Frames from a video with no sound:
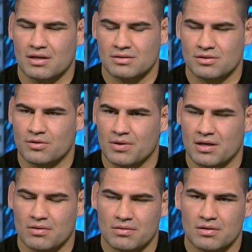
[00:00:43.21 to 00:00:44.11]
I stood
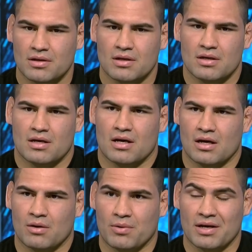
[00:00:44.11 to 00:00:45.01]
around,
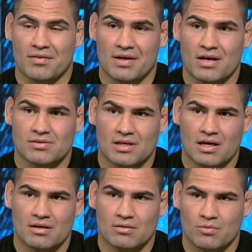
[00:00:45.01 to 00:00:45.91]
uh, waited on the
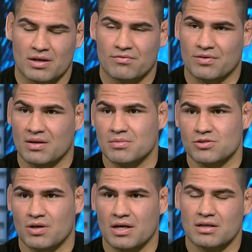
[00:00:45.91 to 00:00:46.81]
outside, waiting for him to
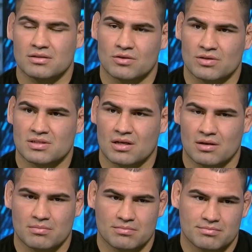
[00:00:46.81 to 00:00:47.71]
strike. So this
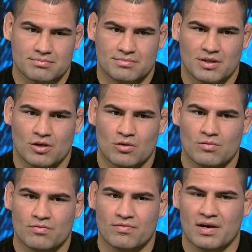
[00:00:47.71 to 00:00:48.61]
time, you know,
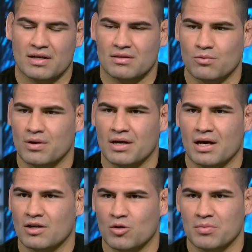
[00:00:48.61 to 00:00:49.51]
fight the way
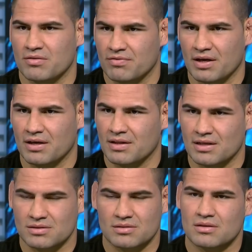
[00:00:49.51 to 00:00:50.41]
I normally fight, and
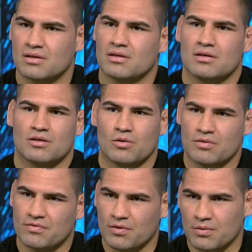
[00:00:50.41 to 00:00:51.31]
that's
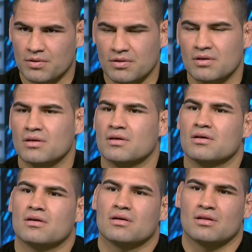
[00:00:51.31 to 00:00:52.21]
going forward,
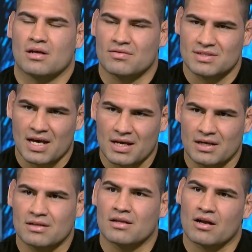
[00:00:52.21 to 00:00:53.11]
a lot of
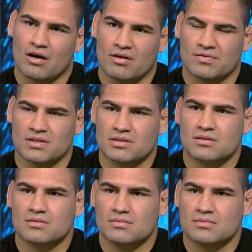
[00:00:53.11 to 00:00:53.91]
attacking, a lot of offense.